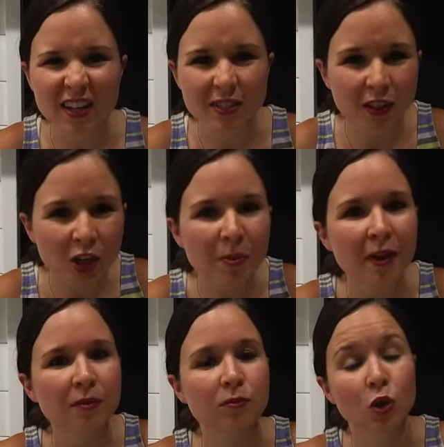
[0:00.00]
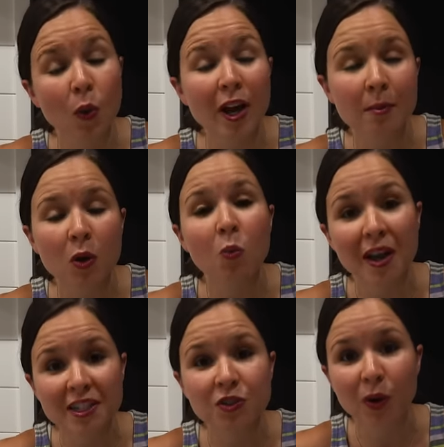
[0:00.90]
It's a little bit, or quite a bit
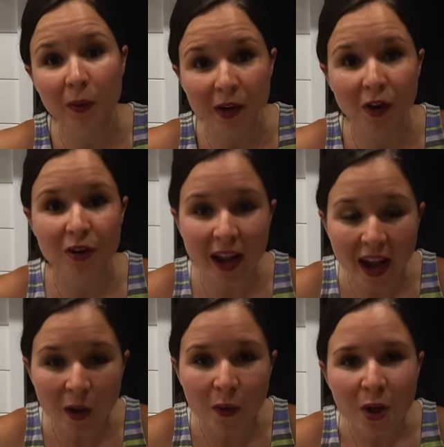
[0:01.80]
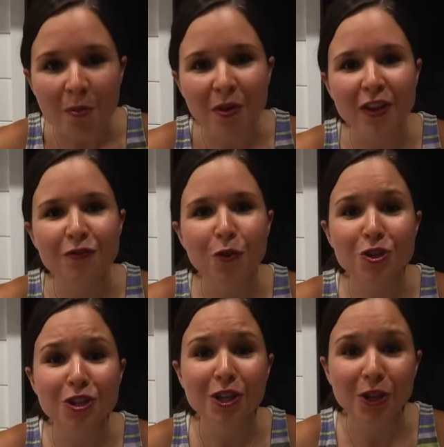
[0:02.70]
west of where we are now, but they
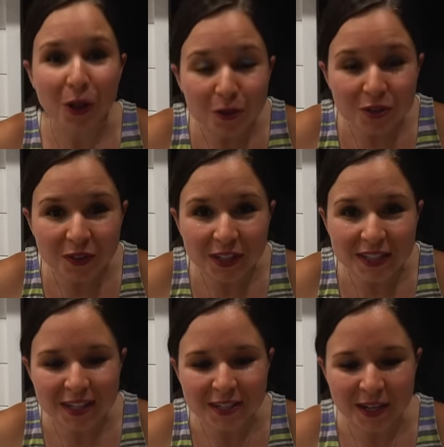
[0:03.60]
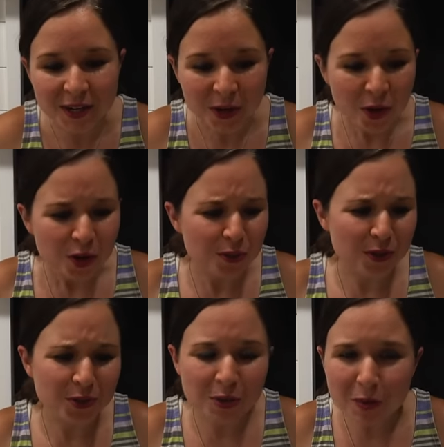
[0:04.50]
unfortunately closed for the season. So
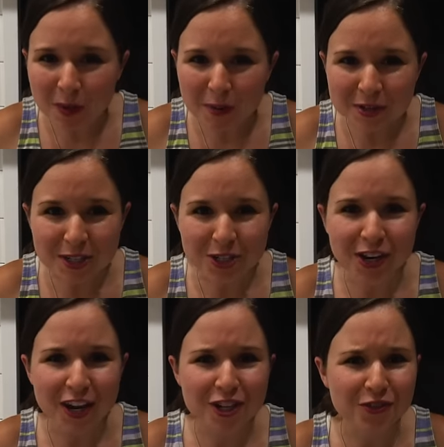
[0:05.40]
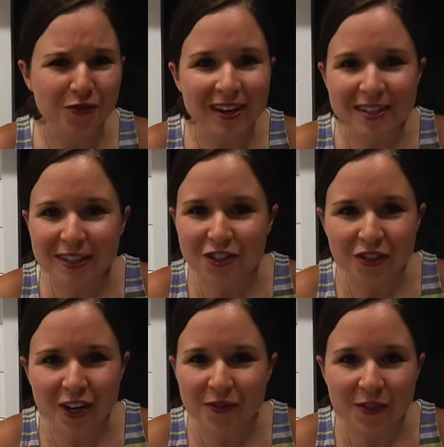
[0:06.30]
we were super bummed yesterday, just frantically
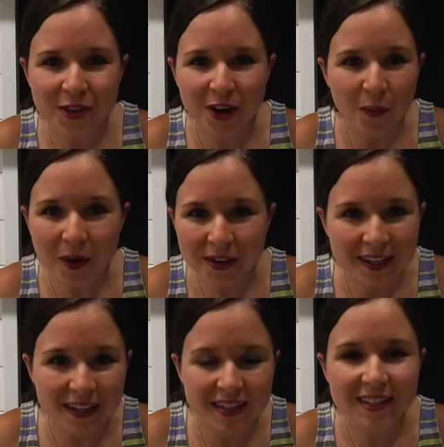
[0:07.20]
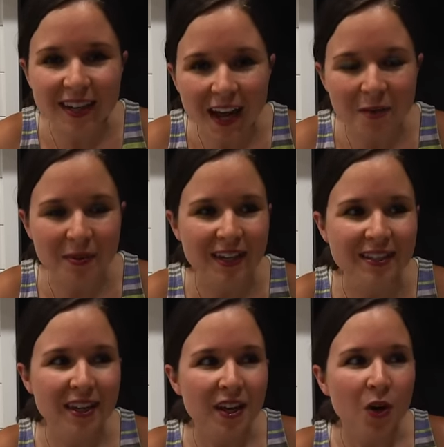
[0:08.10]
trying to figure out where to eat instead,
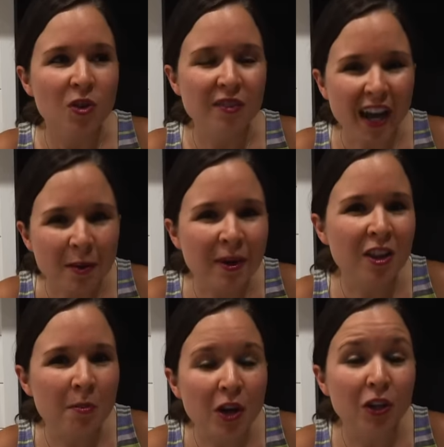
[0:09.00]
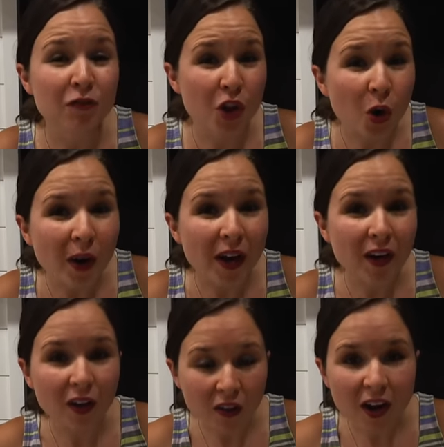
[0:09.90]
because we've kind of been in the middle of
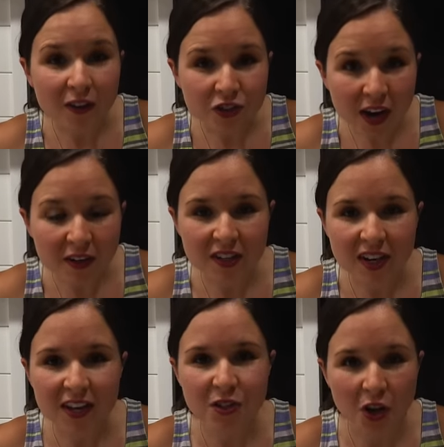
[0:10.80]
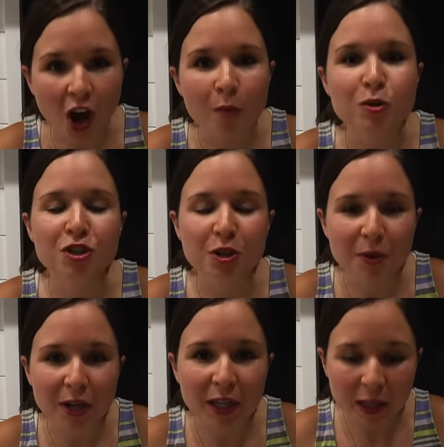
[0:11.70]
nowhere a lot of the drive today, so the options are
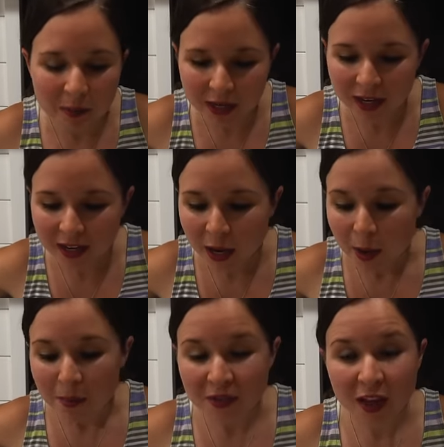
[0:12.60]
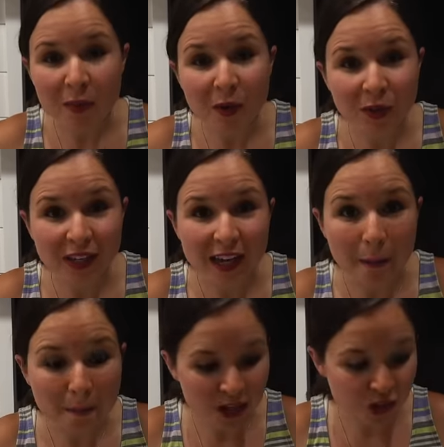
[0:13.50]
pretty limited. But then we were looking
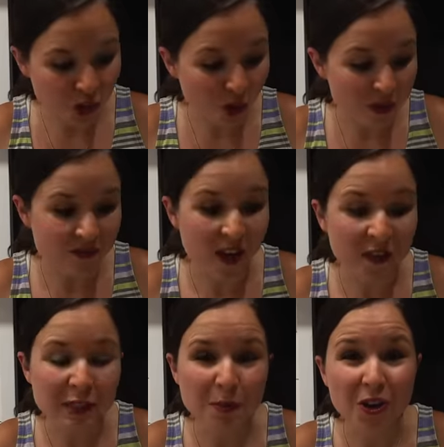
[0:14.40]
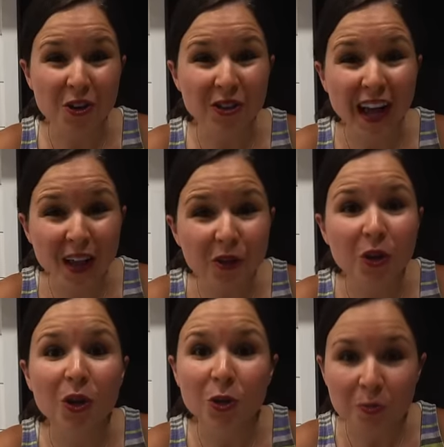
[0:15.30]
in Mitchell and we found this spot called El
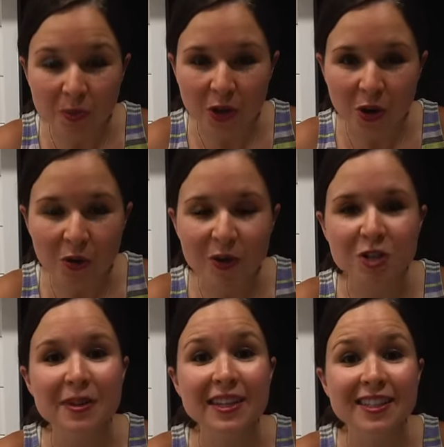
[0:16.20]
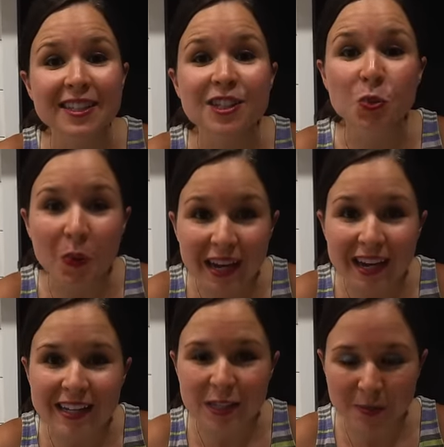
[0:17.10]
Columpio, which means the
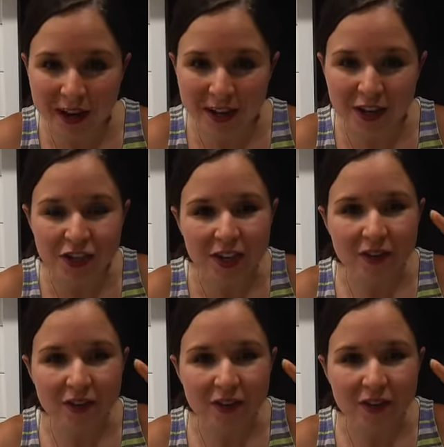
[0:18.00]
swing in Spanish.